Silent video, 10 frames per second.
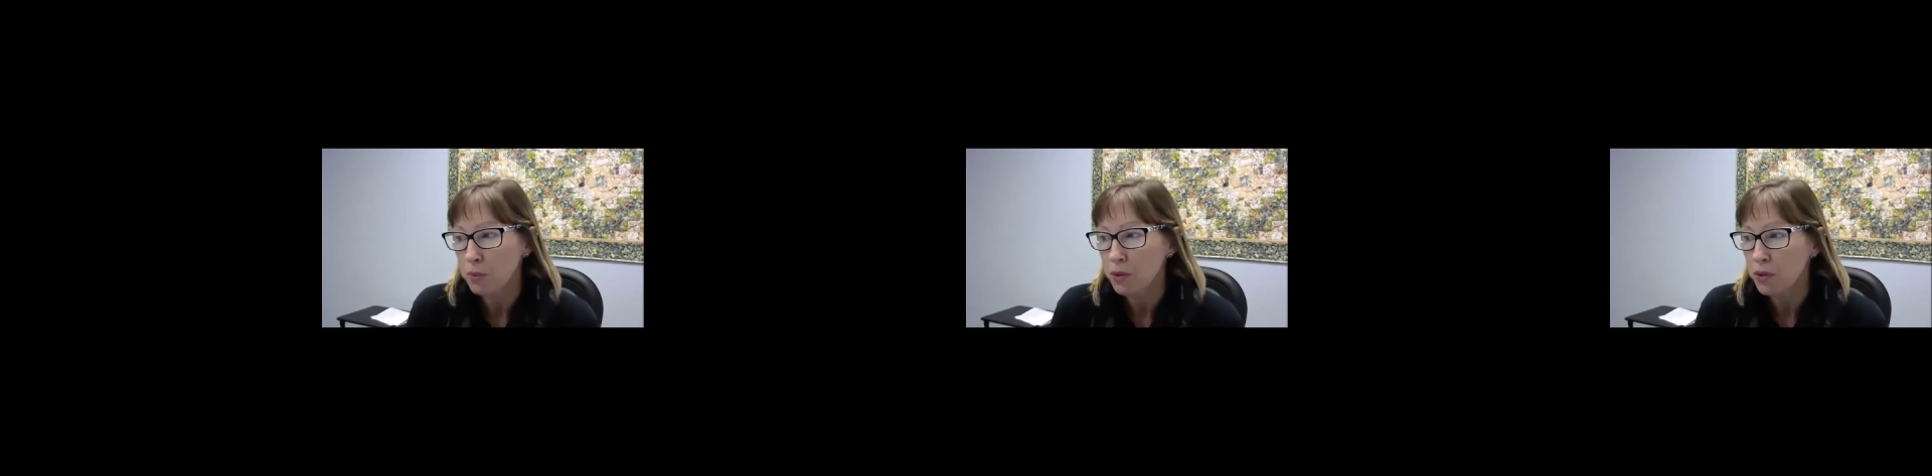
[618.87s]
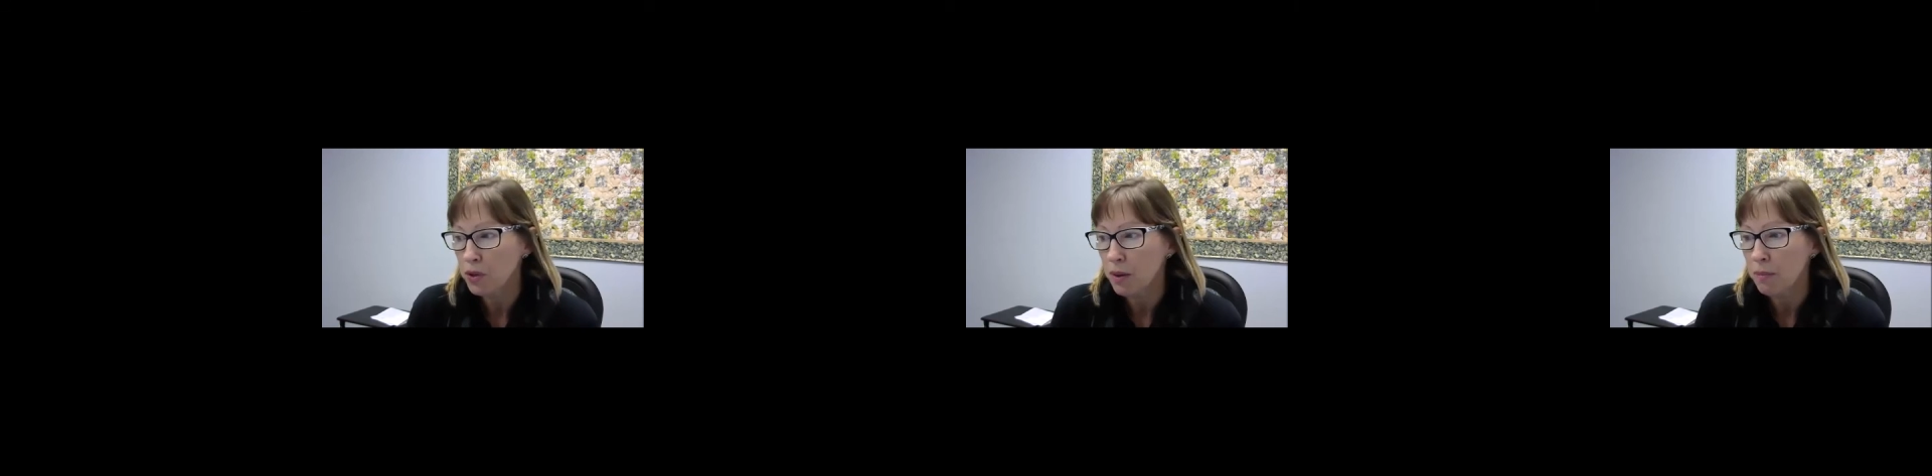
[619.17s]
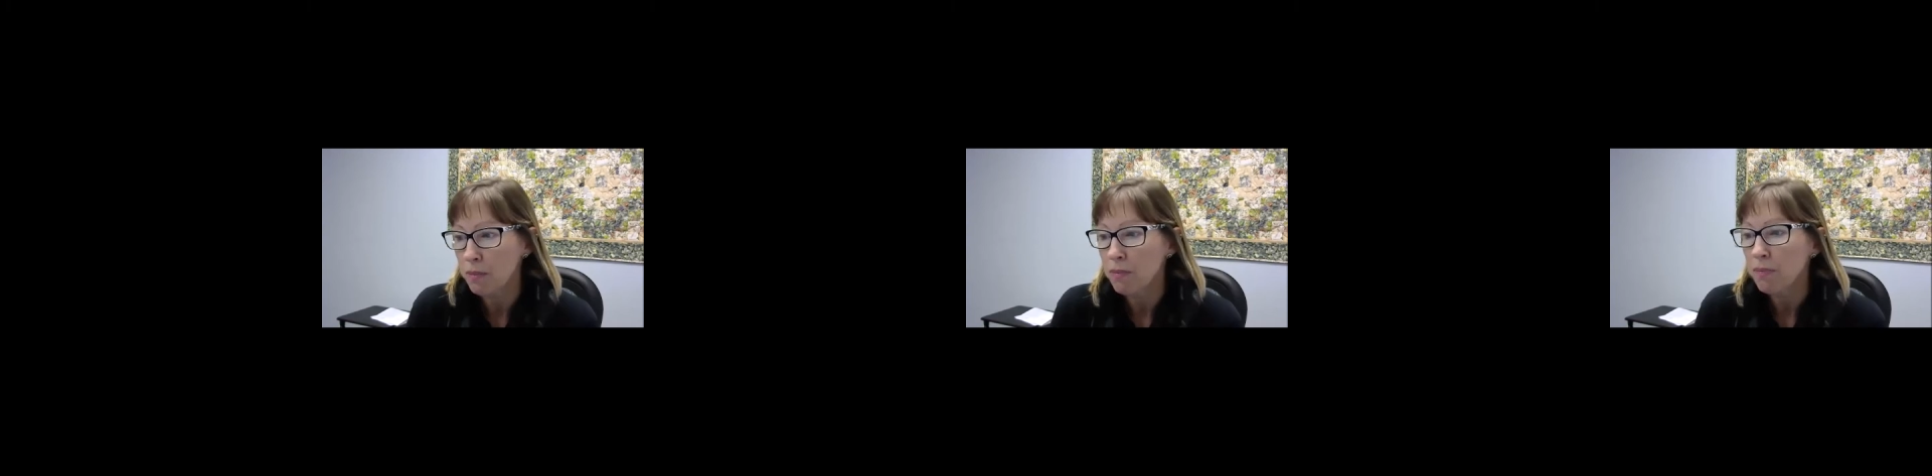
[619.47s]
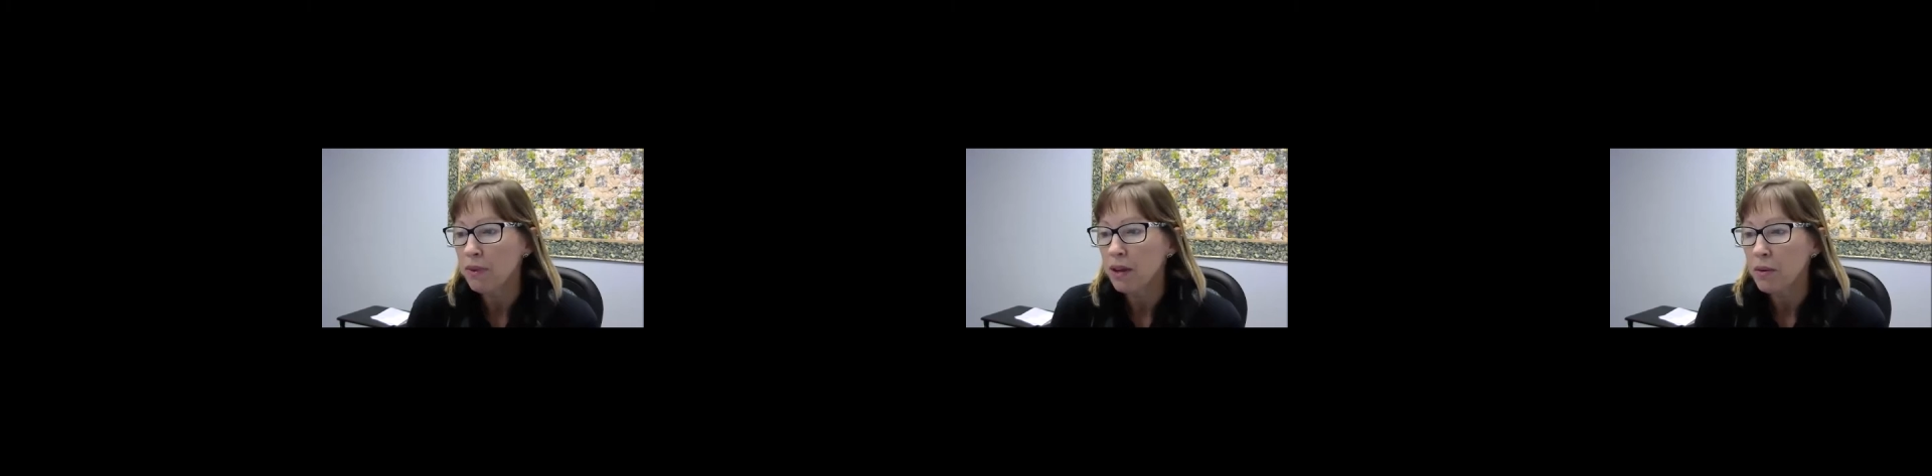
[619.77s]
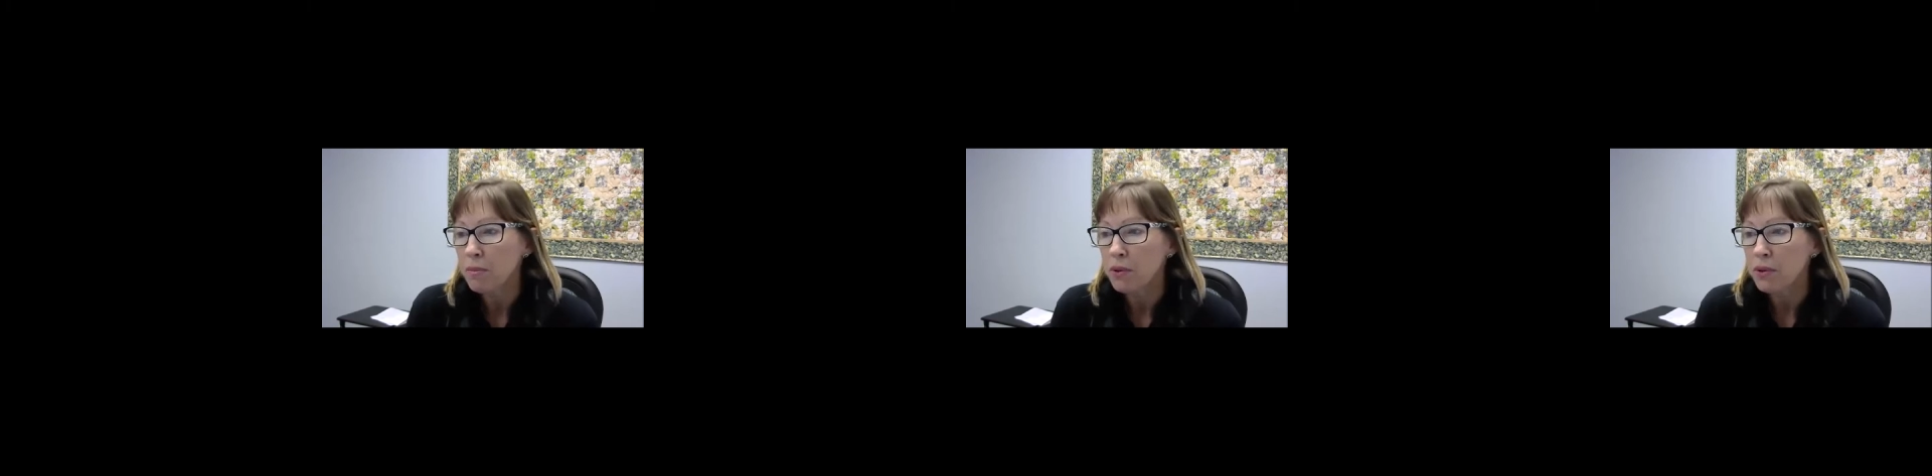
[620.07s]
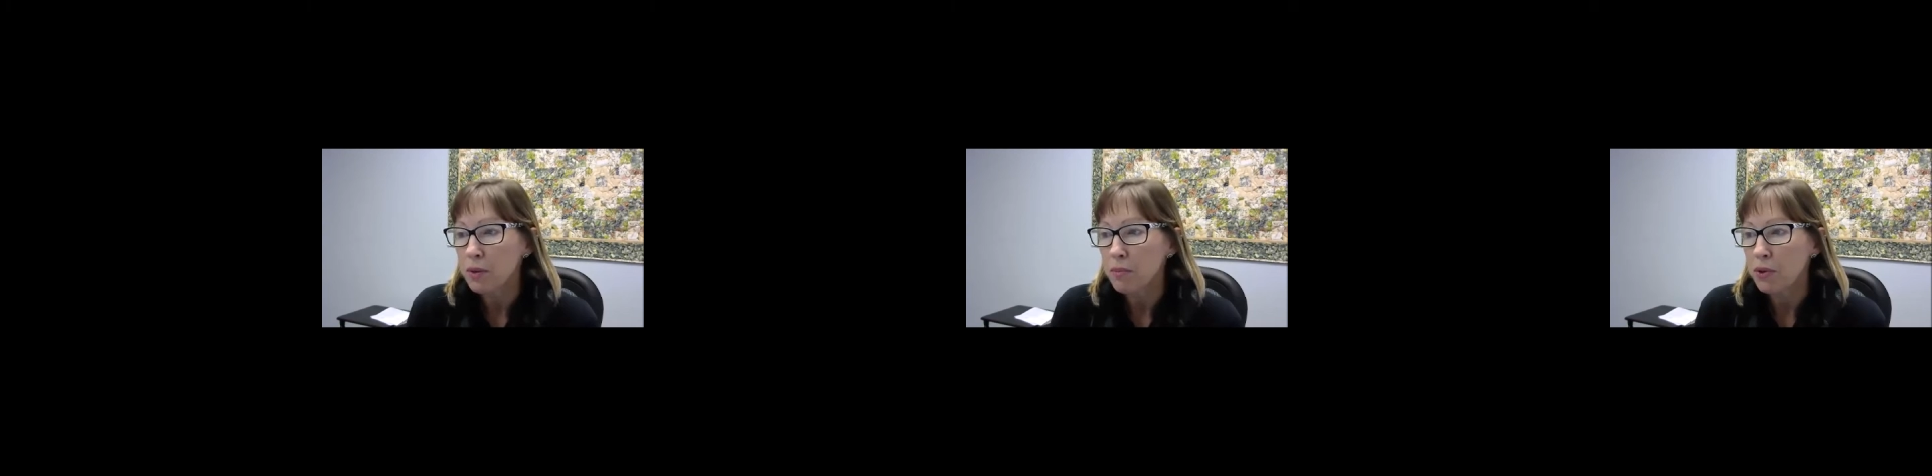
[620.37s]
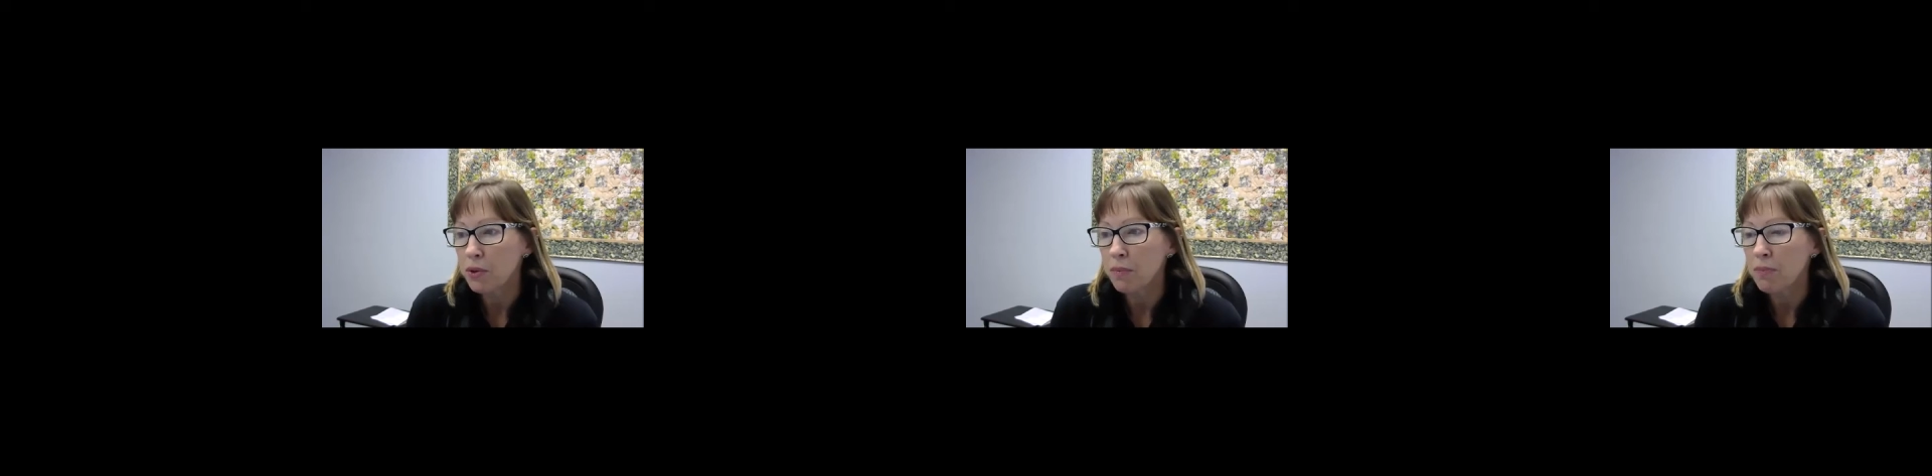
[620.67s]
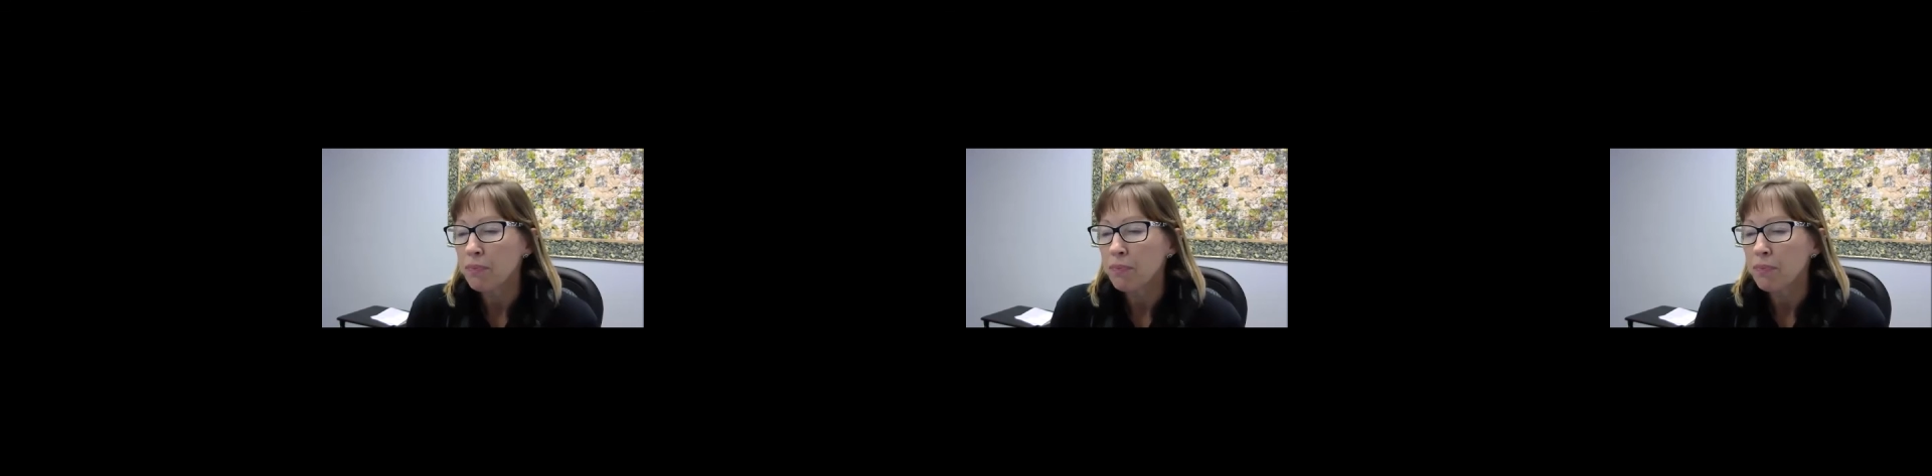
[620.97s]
but some do.